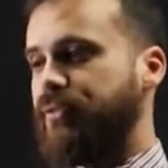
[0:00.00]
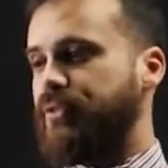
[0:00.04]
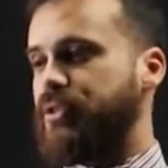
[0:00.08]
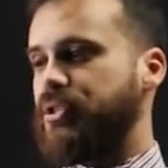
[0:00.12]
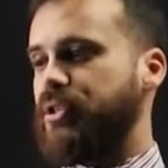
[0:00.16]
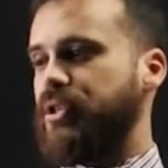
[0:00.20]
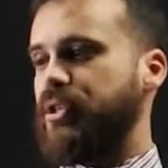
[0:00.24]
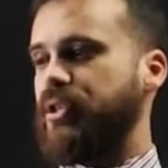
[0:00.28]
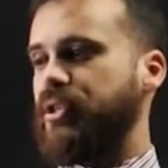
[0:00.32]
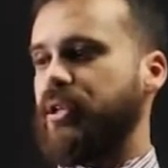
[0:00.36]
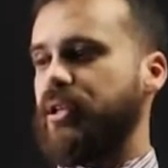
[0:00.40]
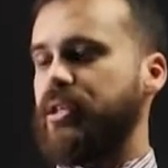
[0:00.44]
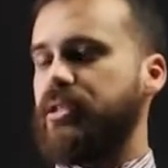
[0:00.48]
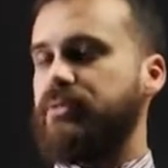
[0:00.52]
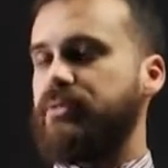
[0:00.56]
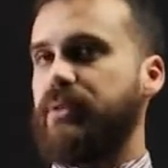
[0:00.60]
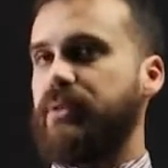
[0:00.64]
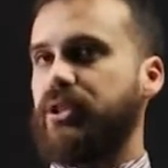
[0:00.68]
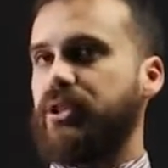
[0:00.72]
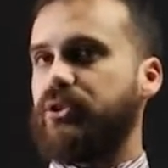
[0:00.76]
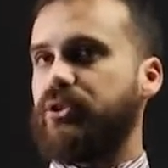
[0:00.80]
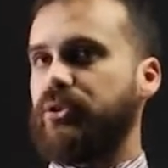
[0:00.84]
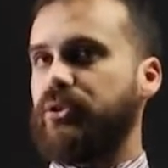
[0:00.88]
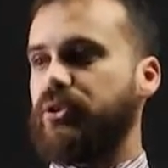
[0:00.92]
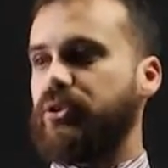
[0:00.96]
So you need to
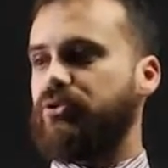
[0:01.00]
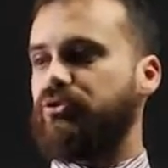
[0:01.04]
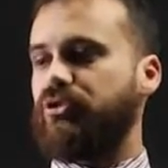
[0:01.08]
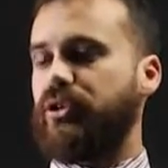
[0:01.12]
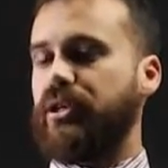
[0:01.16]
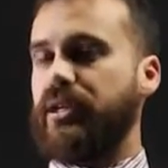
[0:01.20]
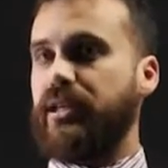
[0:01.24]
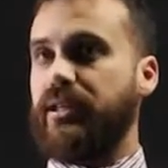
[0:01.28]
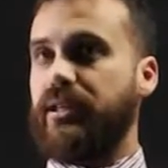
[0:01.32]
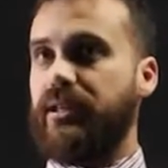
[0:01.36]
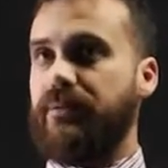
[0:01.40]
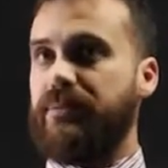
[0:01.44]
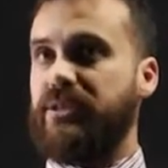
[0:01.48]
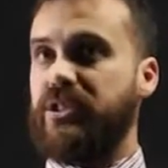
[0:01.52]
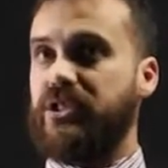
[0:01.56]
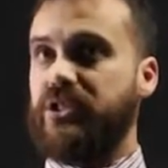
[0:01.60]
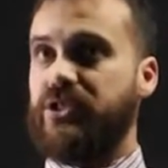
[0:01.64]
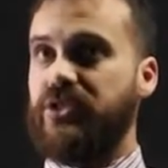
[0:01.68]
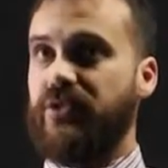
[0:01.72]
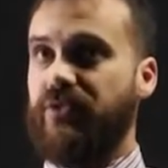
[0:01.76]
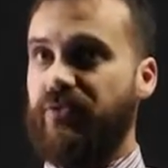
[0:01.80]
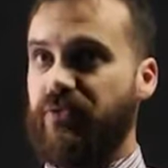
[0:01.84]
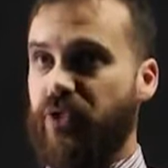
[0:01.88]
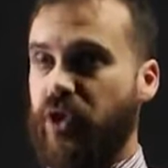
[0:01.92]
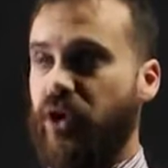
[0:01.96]
make sure you're treating them as
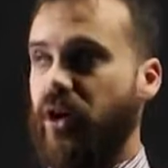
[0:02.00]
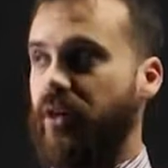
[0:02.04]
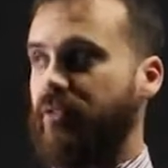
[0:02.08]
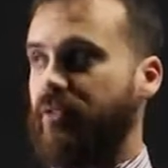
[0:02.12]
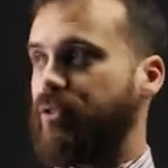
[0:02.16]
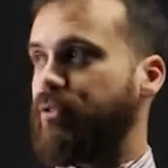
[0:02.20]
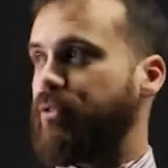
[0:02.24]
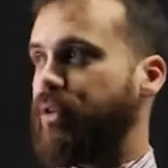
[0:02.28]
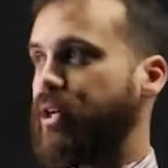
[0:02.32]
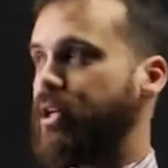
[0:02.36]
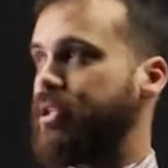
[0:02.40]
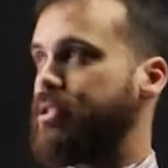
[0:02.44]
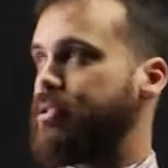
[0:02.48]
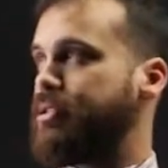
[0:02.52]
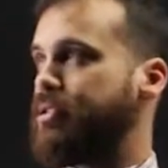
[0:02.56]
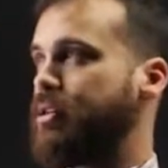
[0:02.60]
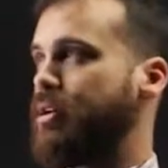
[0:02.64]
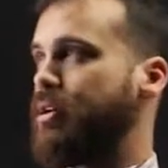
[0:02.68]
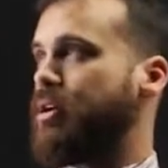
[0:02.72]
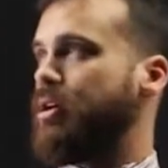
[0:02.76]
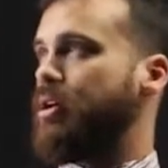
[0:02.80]
survival rates.